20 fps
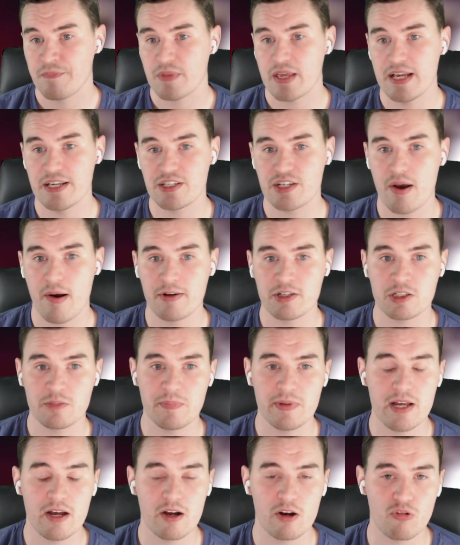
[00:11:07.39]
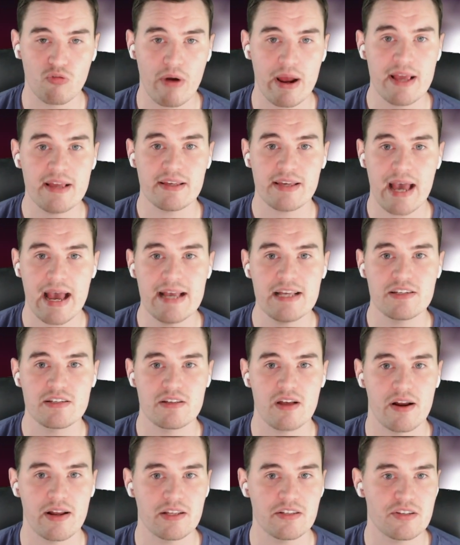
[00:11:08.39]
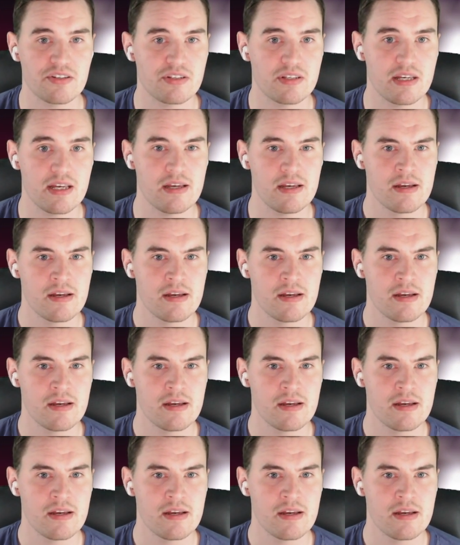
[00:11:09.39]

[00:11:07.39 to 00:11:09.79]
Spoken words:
is going to be a great case study to see,